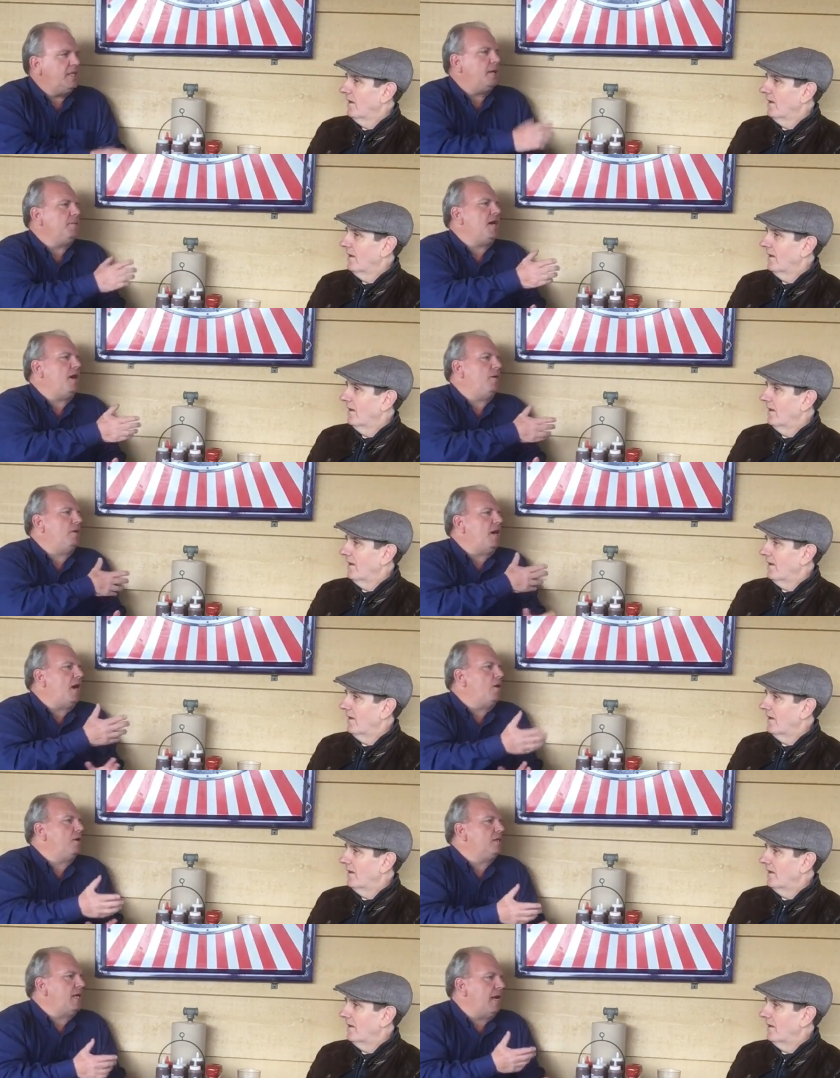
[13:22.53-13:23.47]
Speaker 1: tell me how,
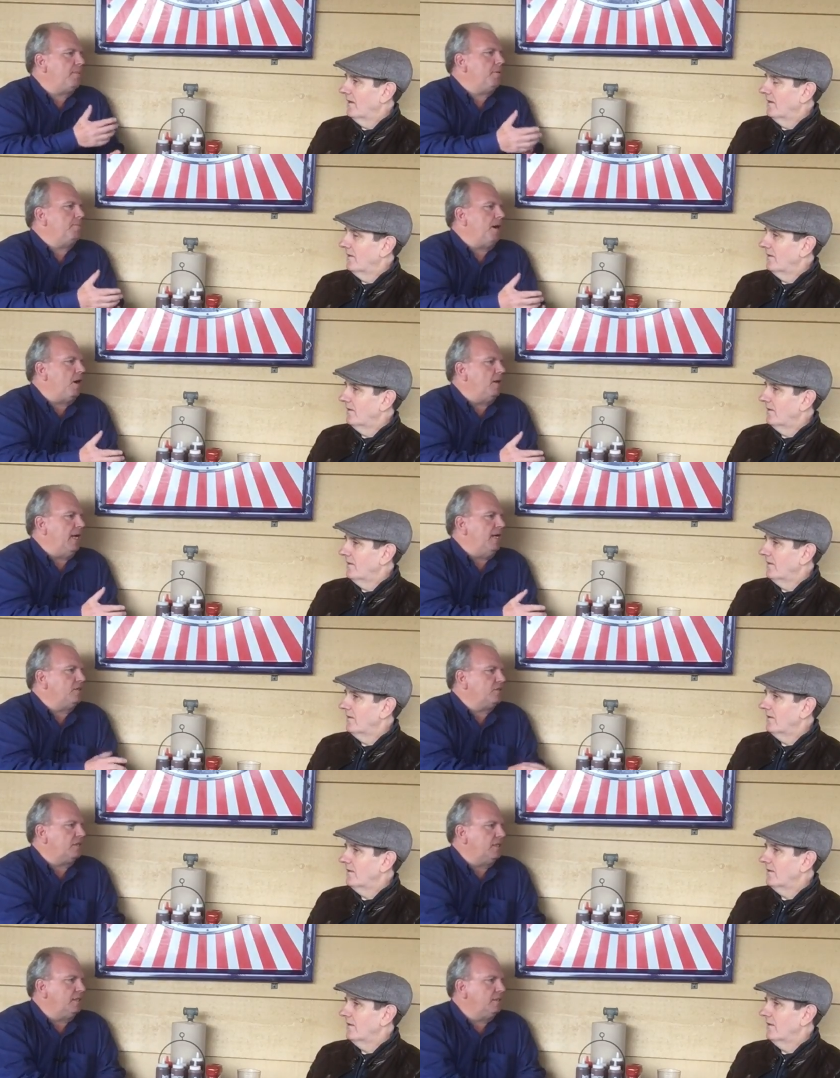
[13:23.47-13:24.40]
how it came about,
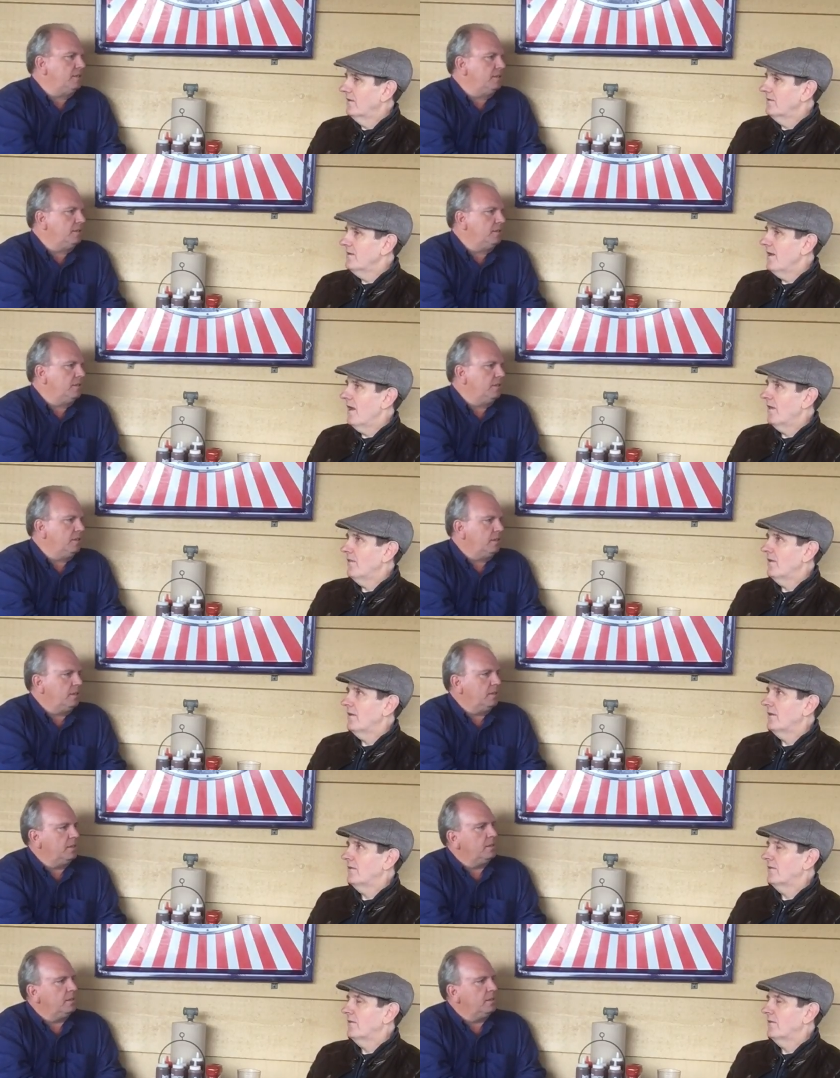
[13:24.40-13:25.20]
actually.
Speaker 2: Yeah, they